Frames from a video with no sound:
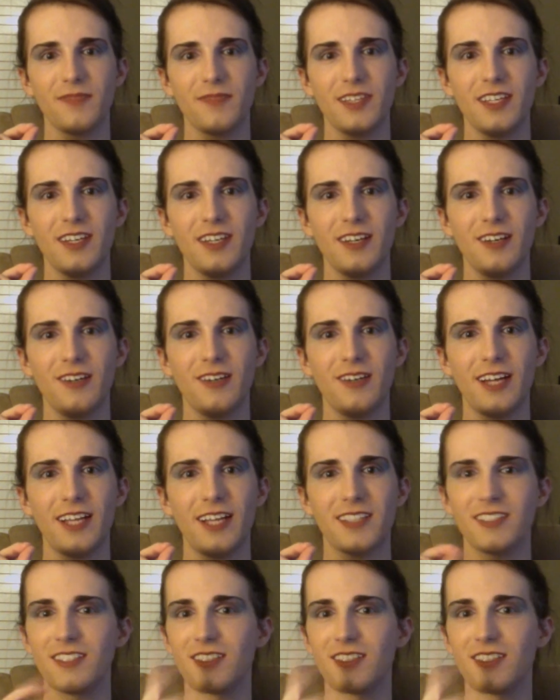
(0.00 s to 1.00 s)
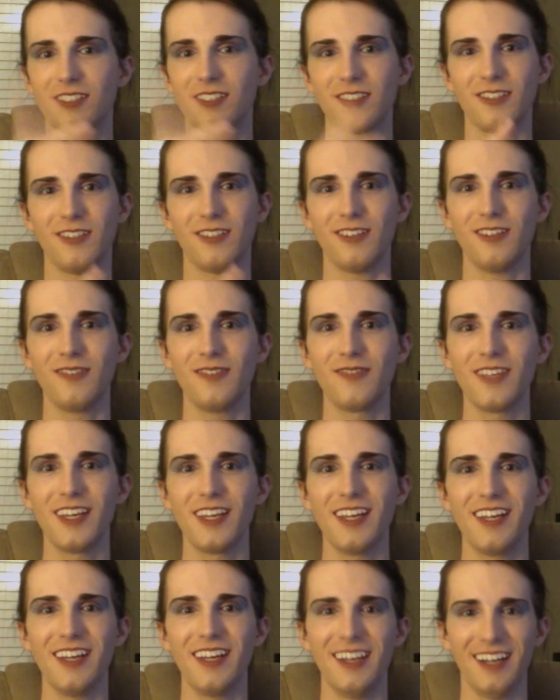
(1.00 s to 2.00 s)
You know, as this girl
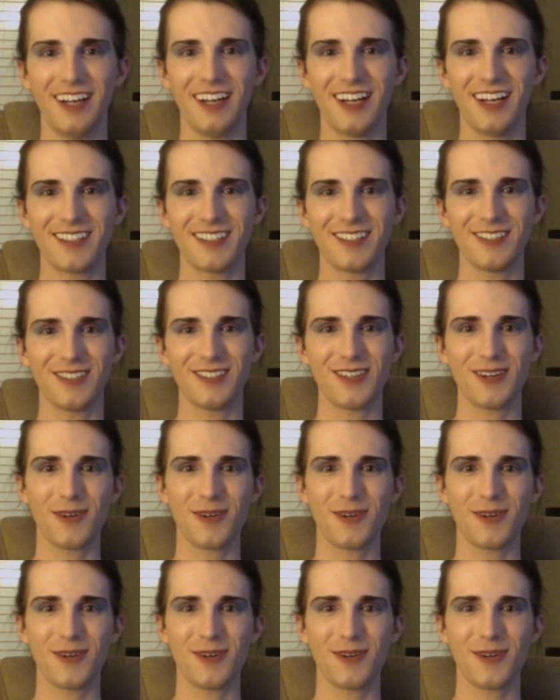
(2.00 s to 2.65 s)
hustles